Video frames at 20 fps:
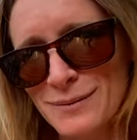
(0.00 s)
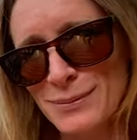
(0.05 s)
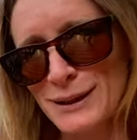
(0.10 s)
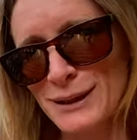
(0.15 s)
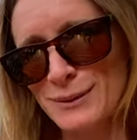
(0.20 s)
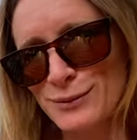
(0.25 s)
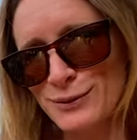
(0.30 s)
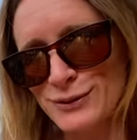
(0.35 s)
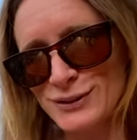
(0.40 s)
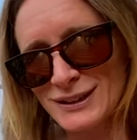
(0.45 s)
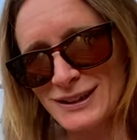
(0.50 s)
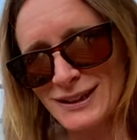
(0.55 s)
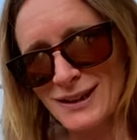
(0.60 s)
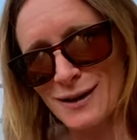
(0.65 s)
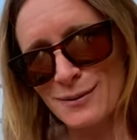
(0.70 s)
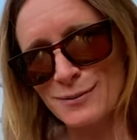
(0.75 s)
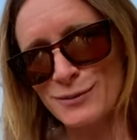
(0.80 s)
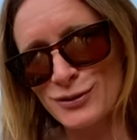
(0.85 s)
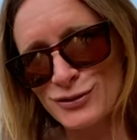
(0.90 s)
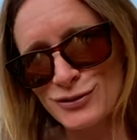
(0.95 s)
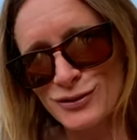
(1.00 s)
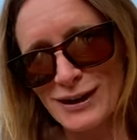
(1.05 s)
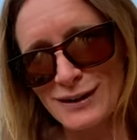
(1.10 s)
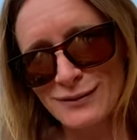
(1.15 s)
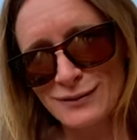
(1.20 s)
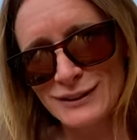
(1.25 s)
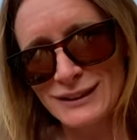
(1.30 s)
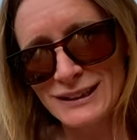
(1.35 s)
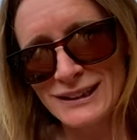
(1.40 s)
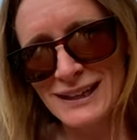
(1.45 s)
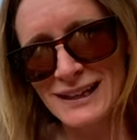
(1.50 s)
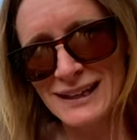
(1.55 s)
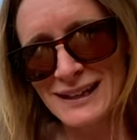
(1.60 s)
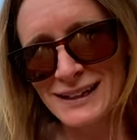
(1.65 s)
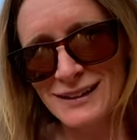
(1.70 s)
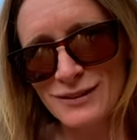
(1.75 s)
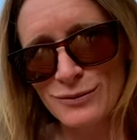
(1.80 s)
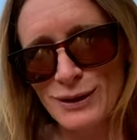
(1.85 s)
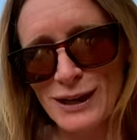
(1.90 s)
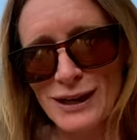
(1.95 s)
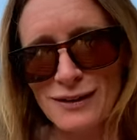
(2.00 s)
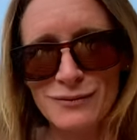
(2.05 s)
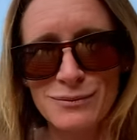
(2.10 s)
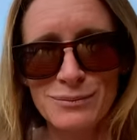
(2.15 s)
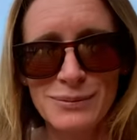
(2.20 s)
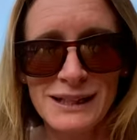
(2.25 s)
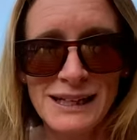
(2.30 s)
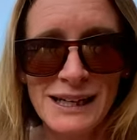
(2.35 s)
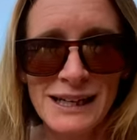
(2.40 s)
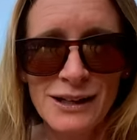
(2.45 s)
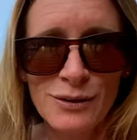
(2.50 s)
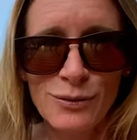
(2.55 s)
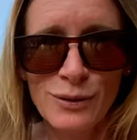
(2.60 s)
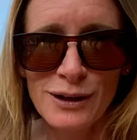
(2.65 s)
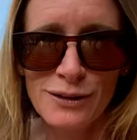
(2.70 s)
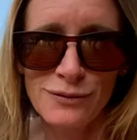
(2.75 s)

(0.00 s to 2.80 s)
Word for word: be able to come and travel again. We haven't been anywhere